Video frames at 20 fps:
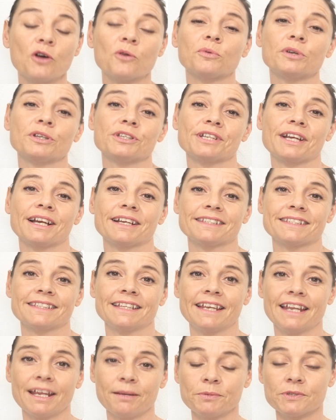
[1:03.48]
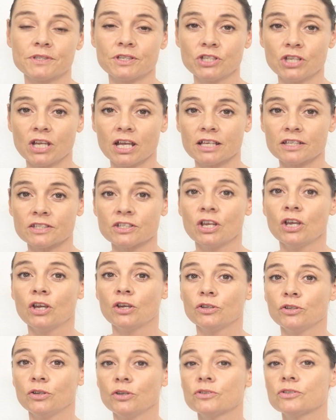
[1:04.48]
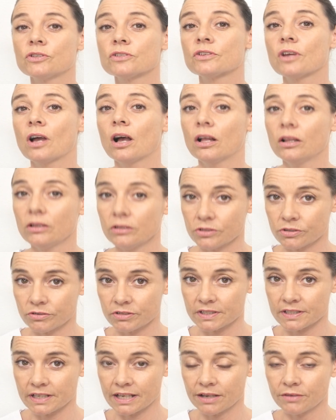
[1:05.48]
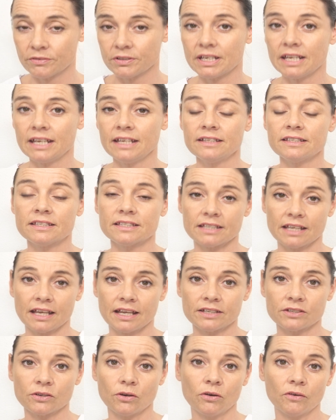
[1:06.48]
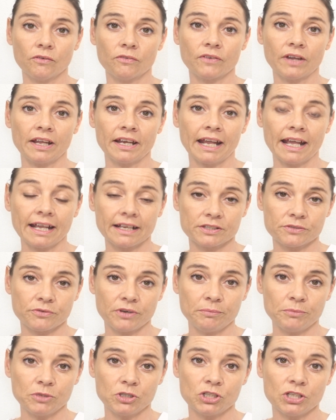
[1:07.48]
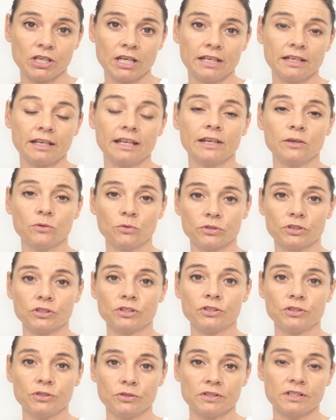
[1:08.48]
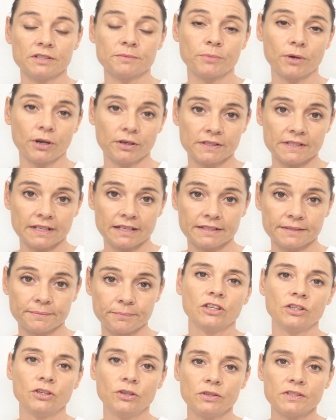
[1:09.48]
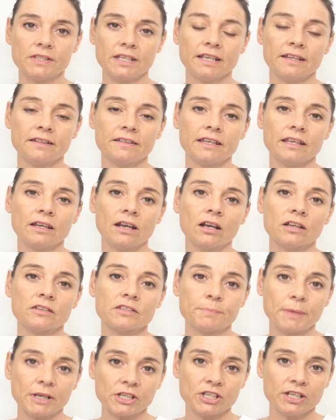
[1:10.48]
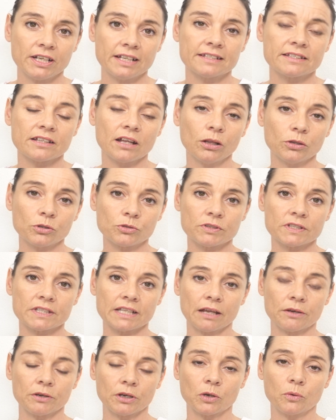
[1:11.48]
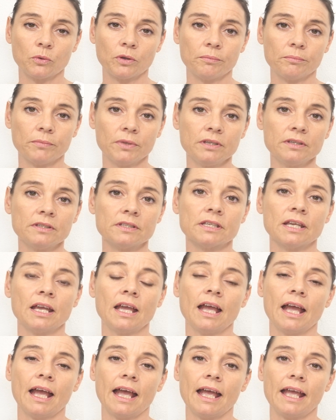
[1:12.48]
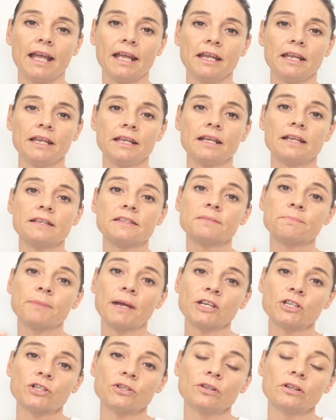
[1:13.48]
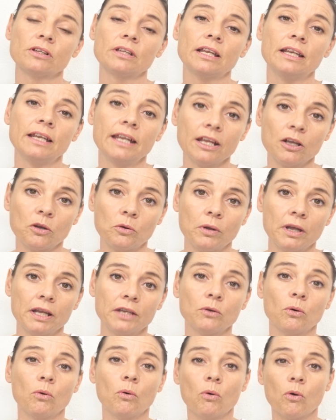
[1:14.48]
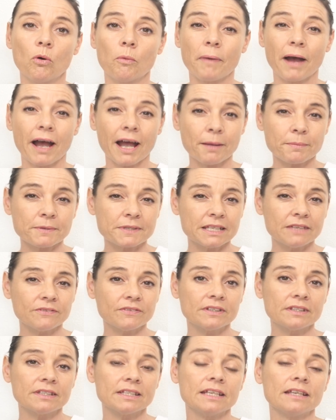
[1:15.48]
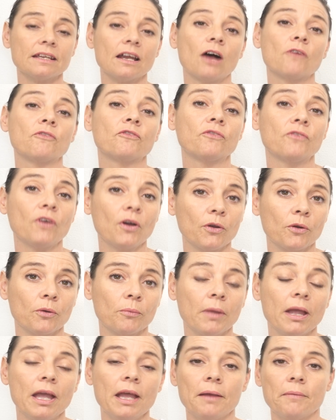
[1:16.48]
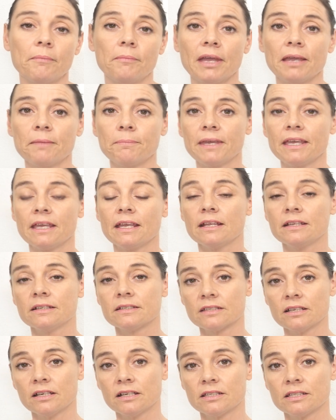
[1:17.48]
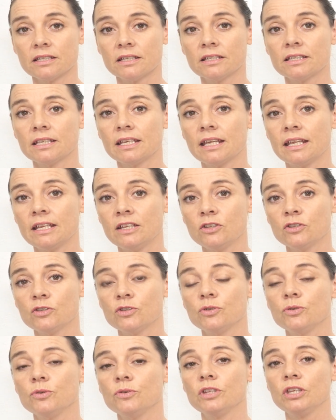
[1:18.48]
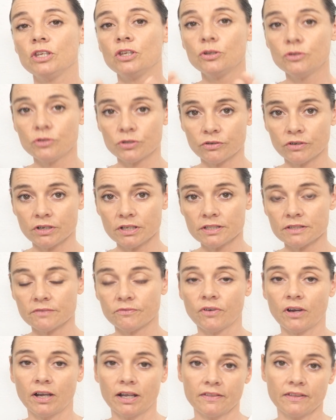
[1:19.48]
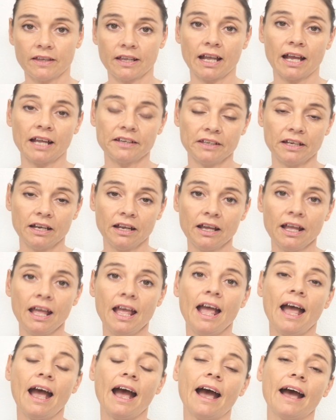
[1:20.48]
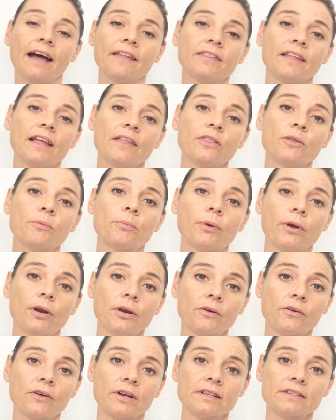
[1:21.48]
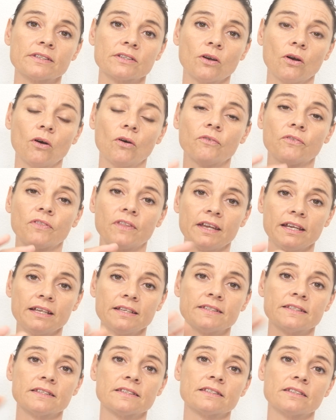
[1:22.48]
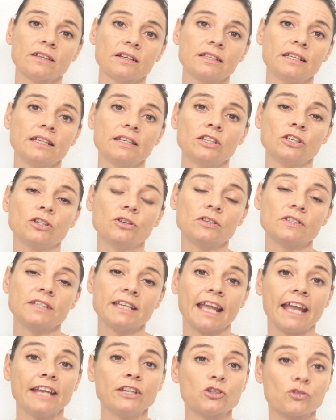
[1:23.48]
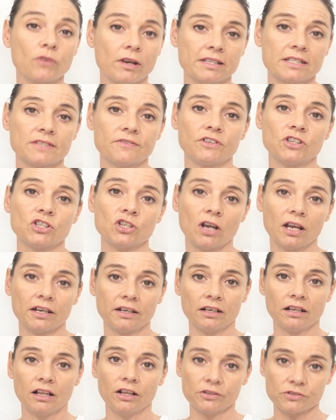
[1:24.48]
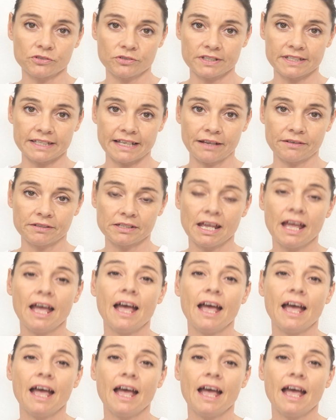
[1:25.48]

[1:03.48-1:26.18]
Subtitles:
which, as the name suggests, uses ultrasound instead of an X-ray machine in order to do this process. Using the specialist ultrasound equipment, a special liquid or perhaps even a foam may be inserted into the uterus via the cannula, and then the progress of this studied using a transvaginal ultrasound.